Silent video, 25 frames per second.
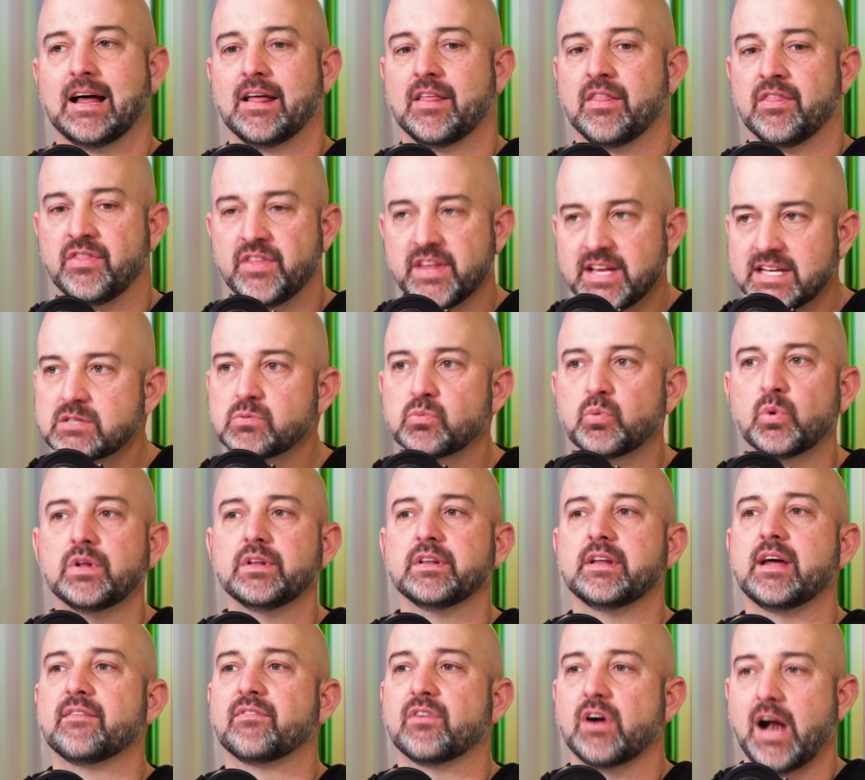this will
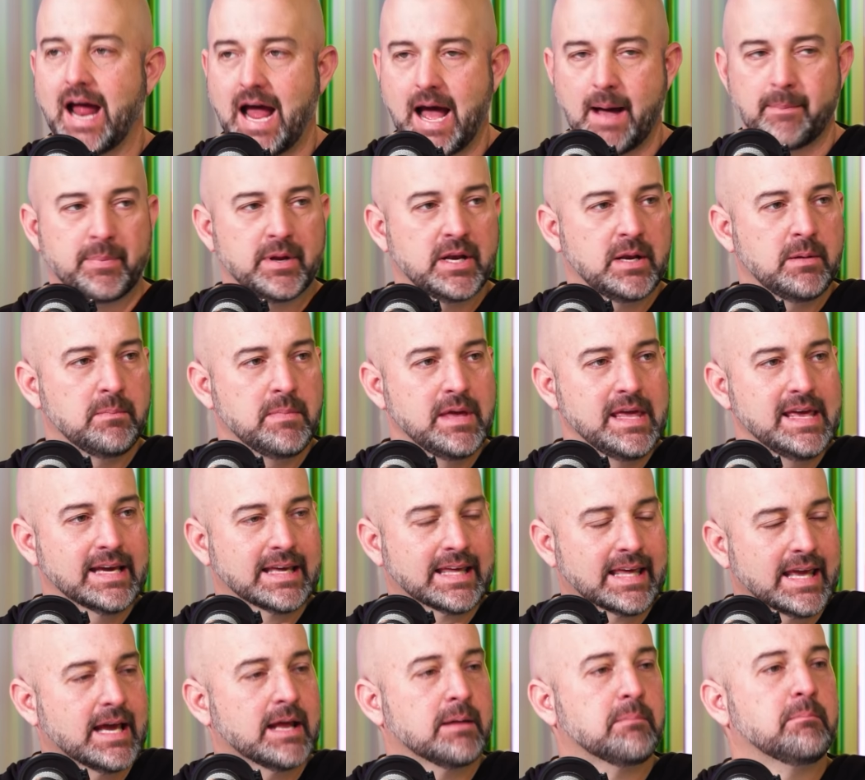never happen to me
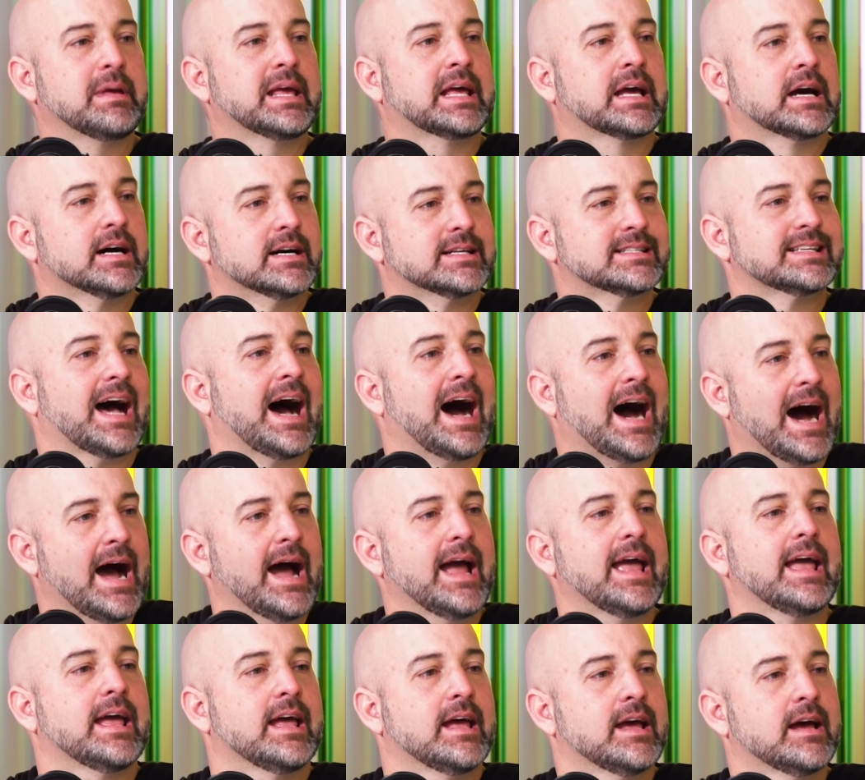again because
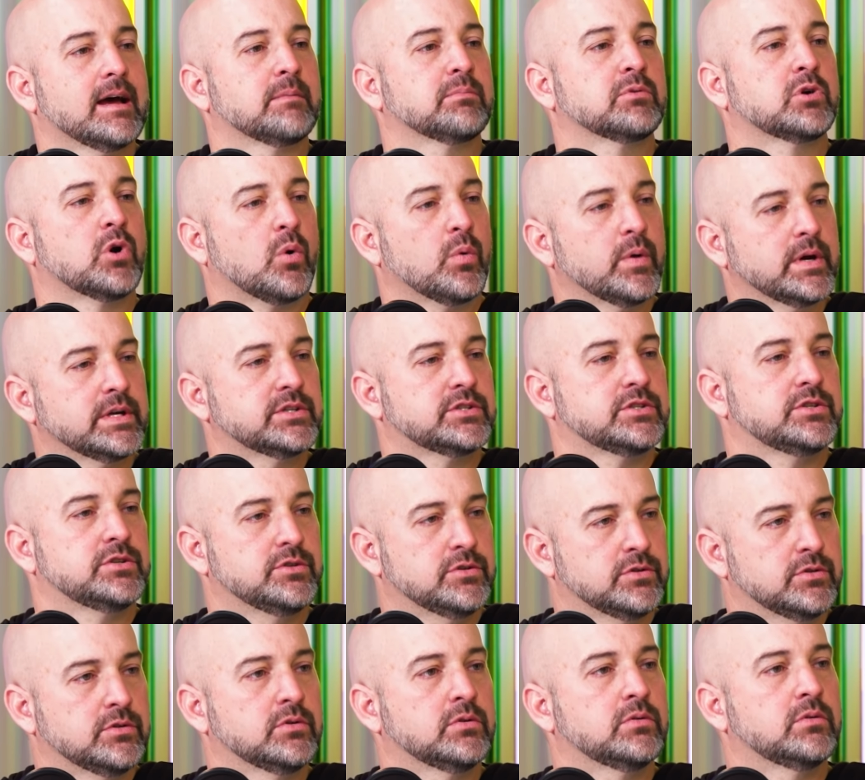I am going
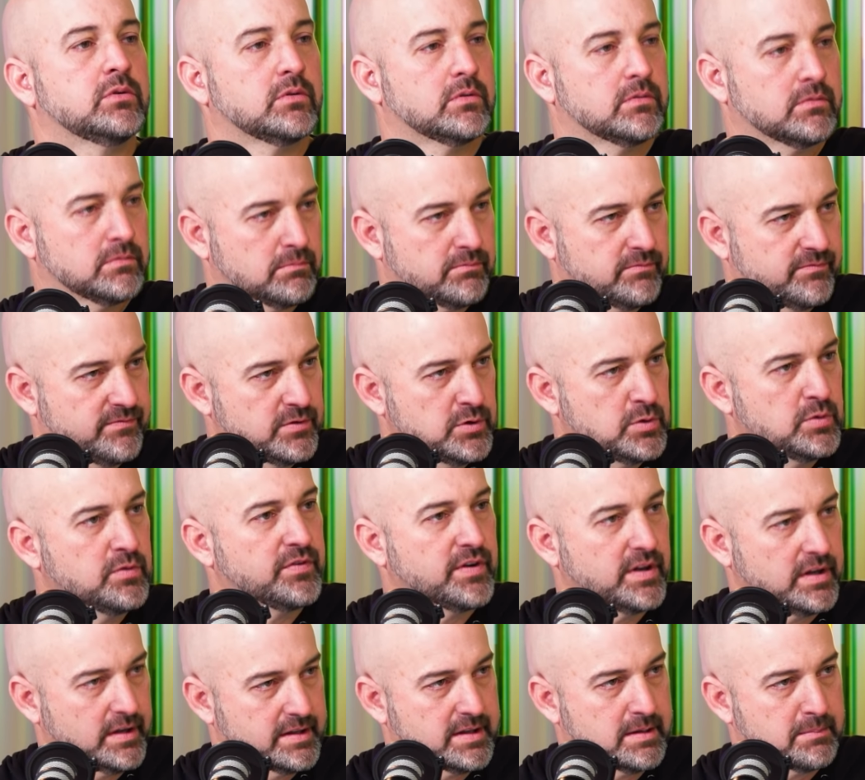to, you
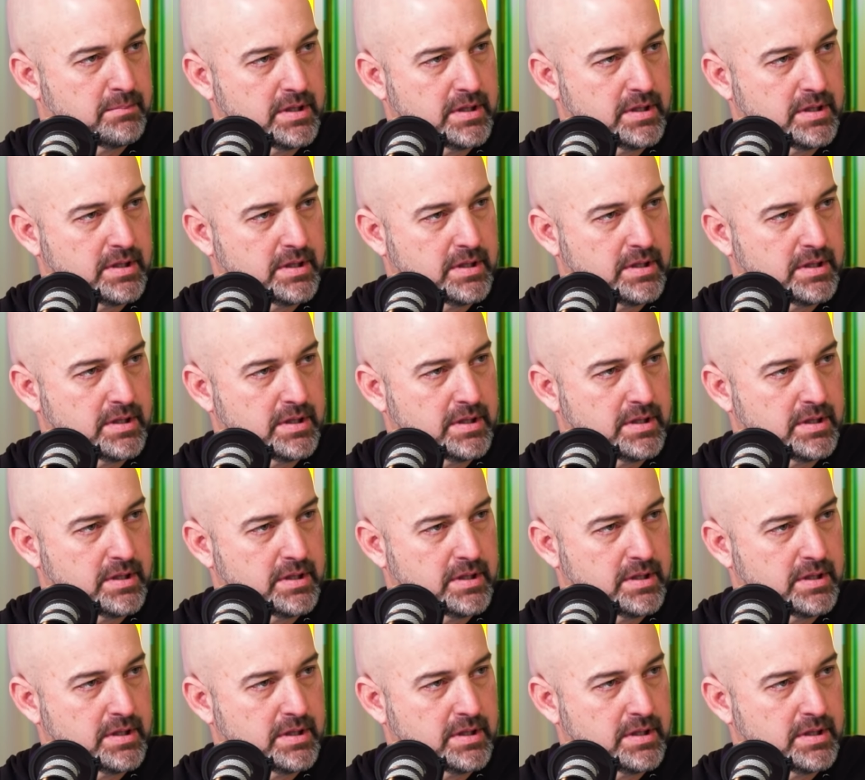fill in the